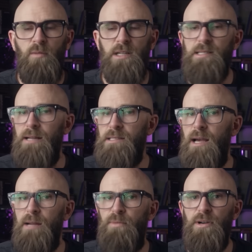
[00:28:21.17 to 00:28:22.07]
Once
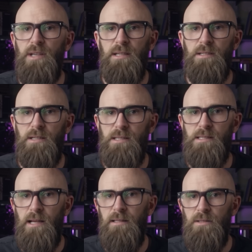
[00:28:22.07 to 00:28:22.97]
outside, Peruggia tossed
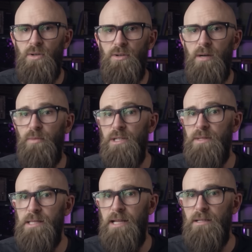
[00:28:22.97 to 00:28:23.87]
aside the doorknob, which
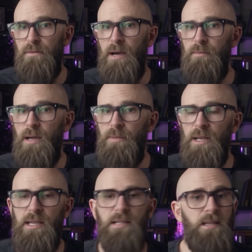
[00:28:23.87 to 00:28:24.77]
was later found by
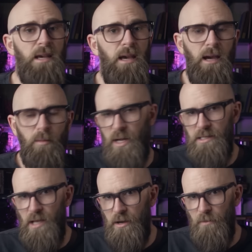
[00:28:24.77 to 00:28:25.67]
police, and
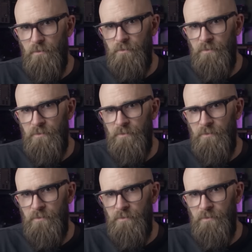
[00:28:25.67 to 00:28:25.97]
went home.